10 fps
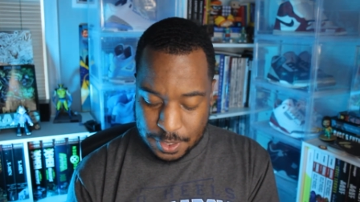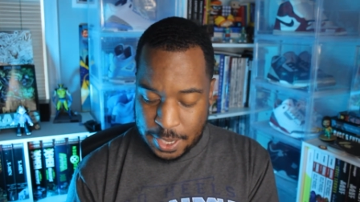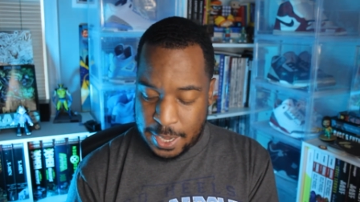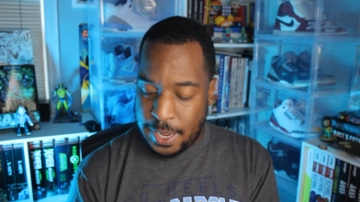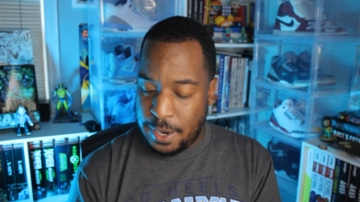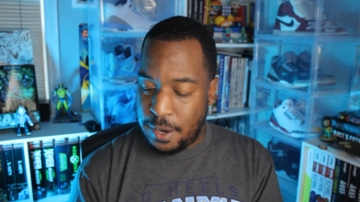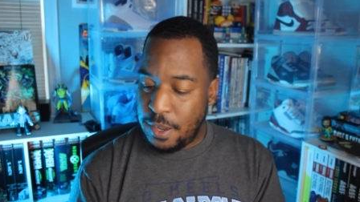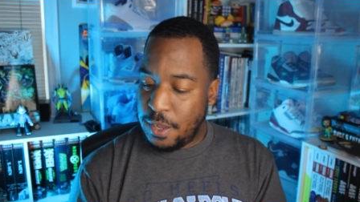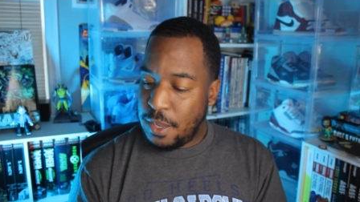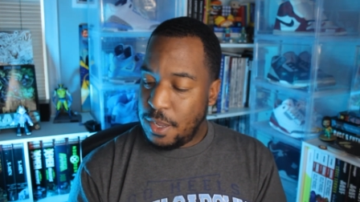and
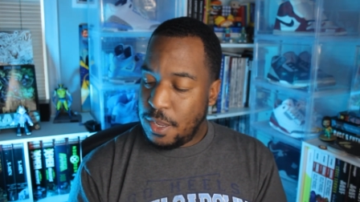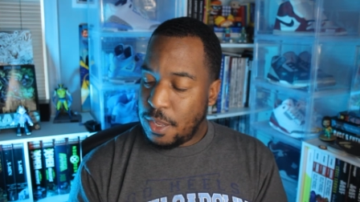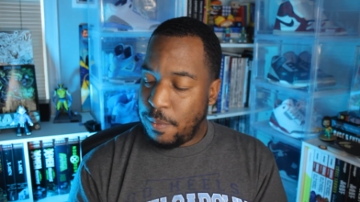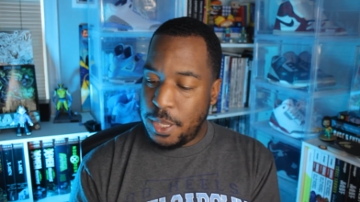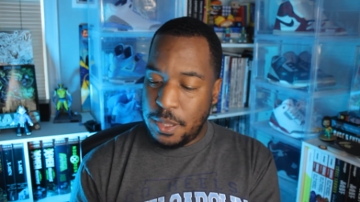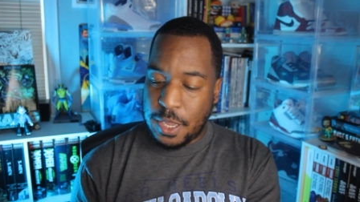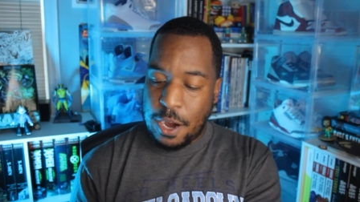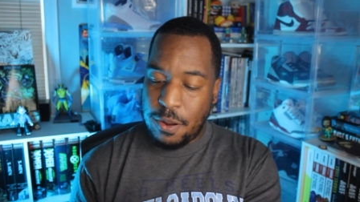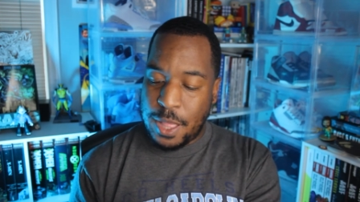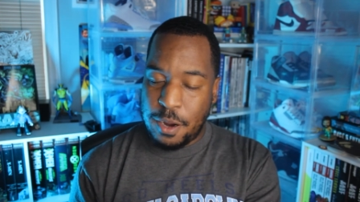I mean, the
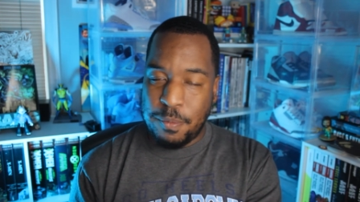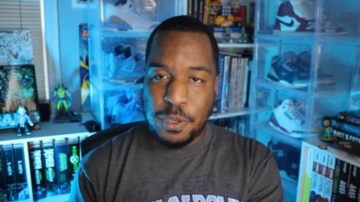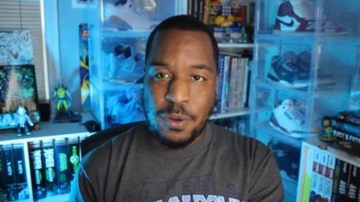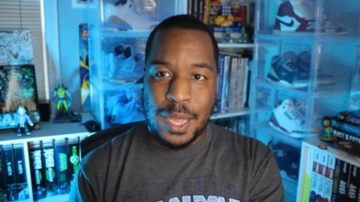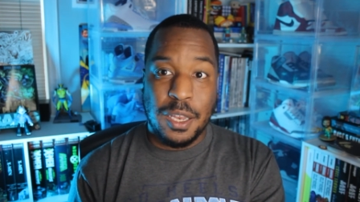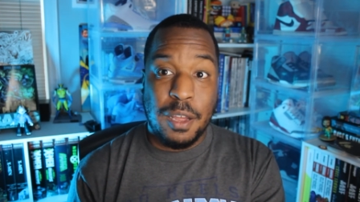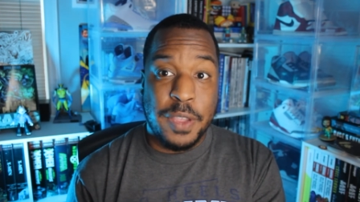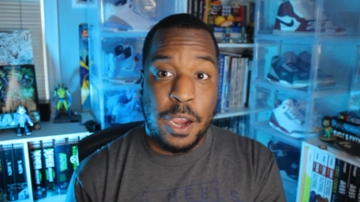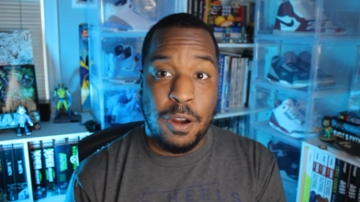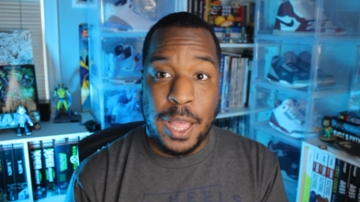Carolina blue, I love
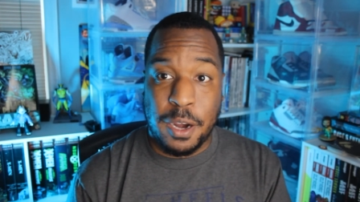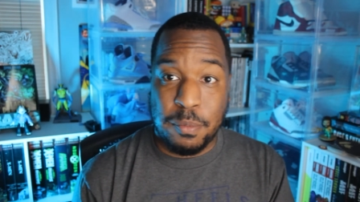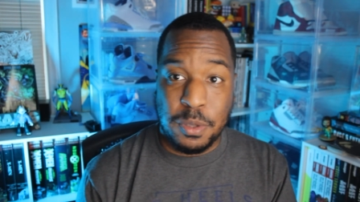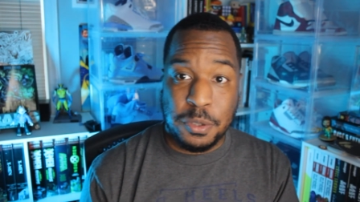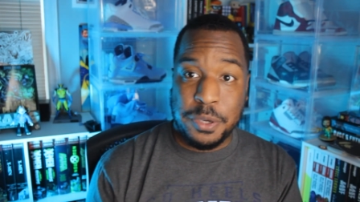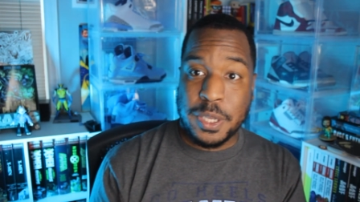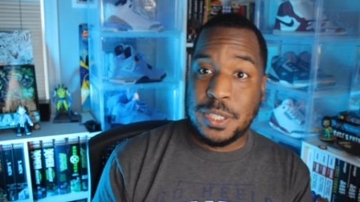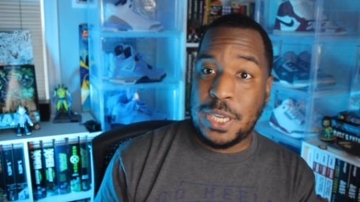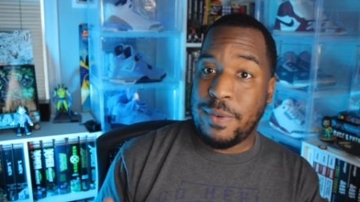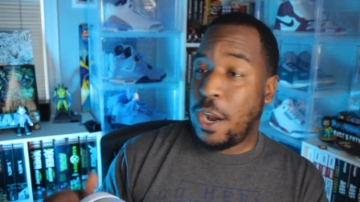Carolina blue. You can
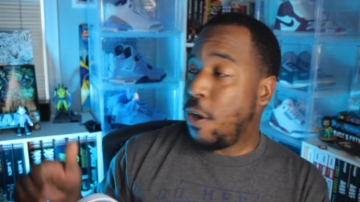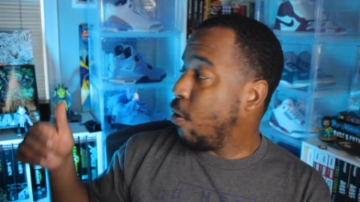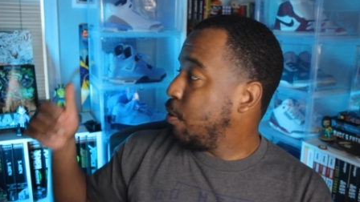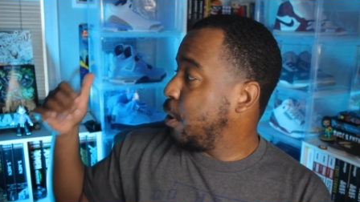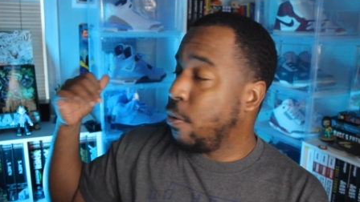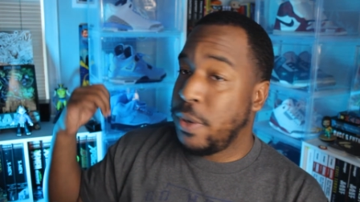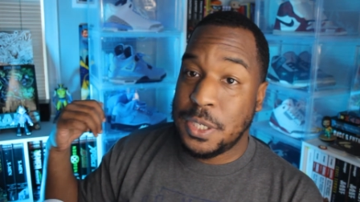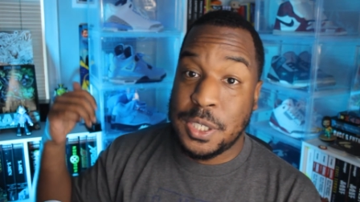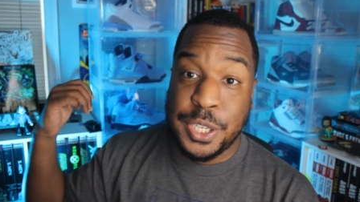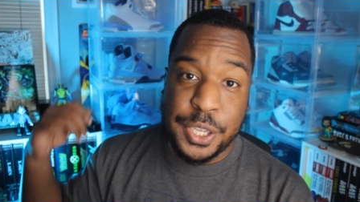see I've got a whole
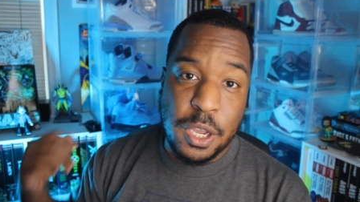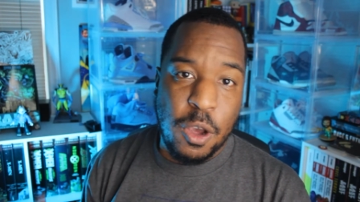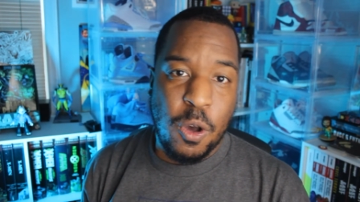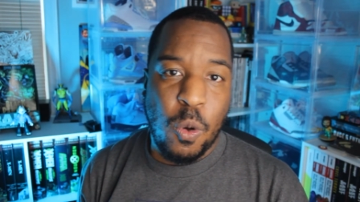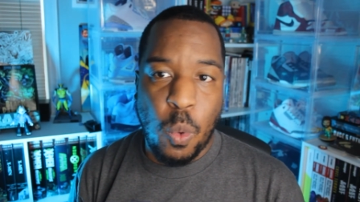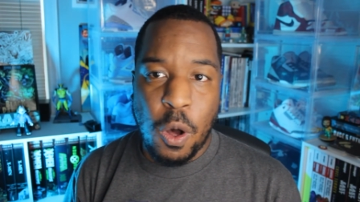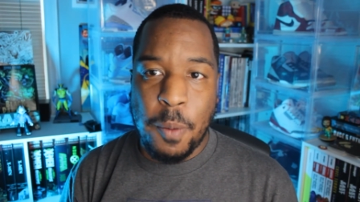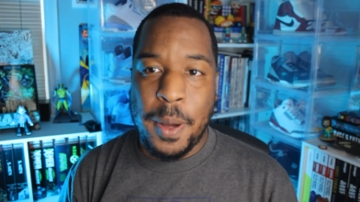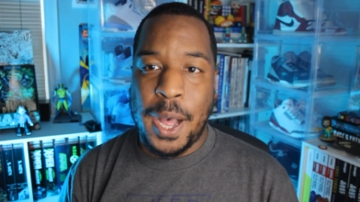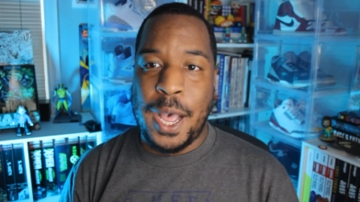UNC
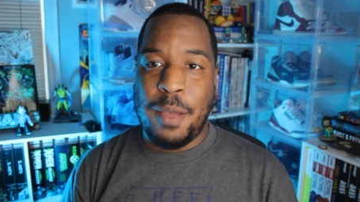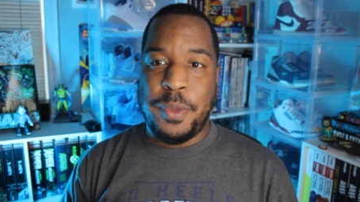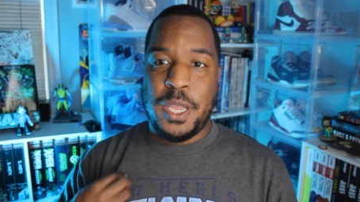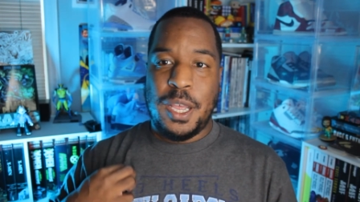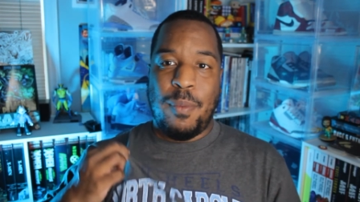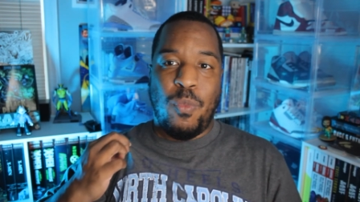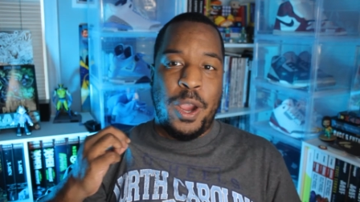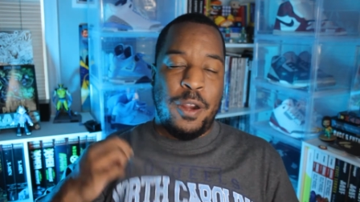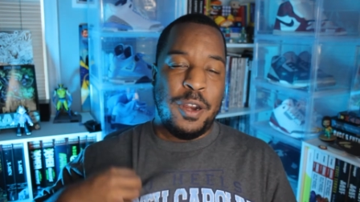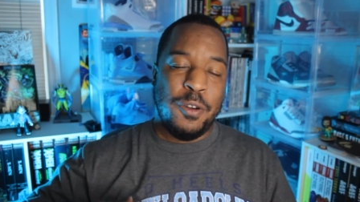wall behind me. I'm
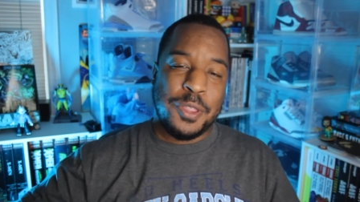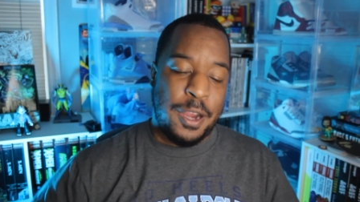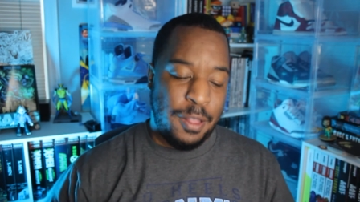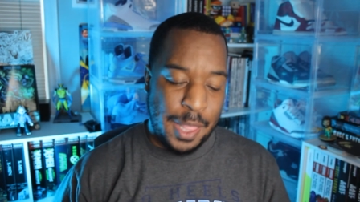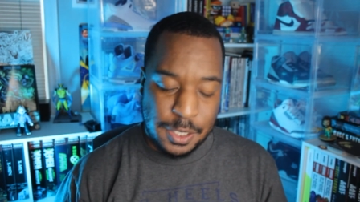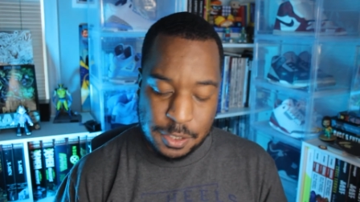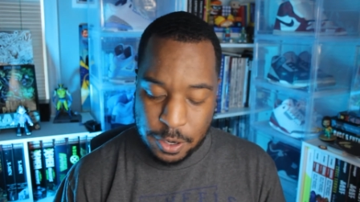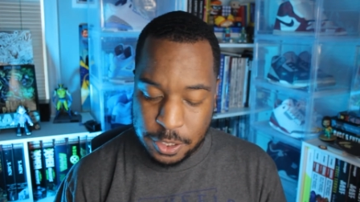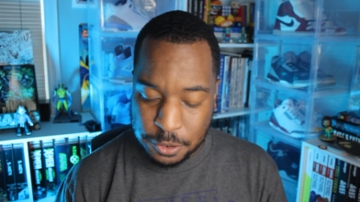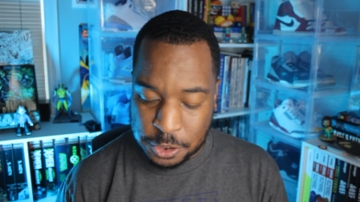wearing a North Carolina
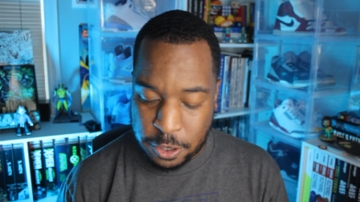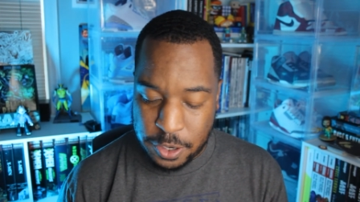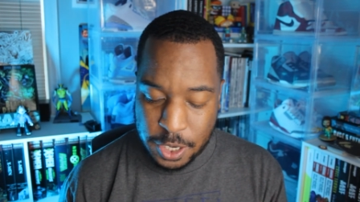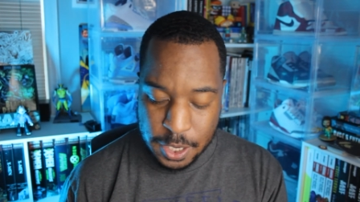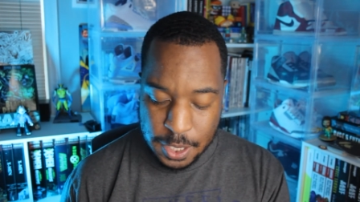Tar Heel shirt.